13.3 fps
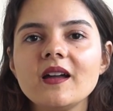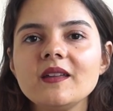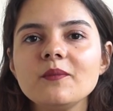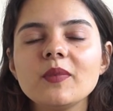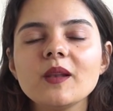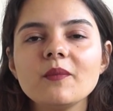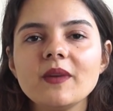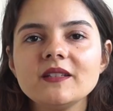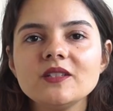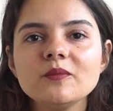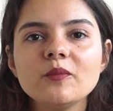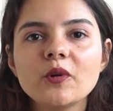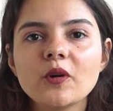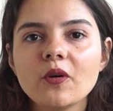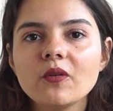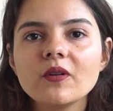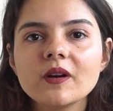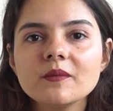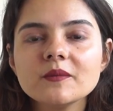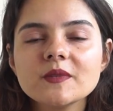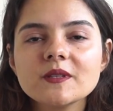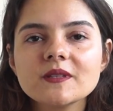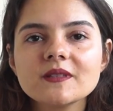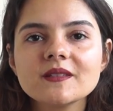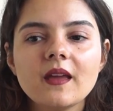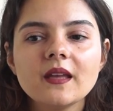implementing programs.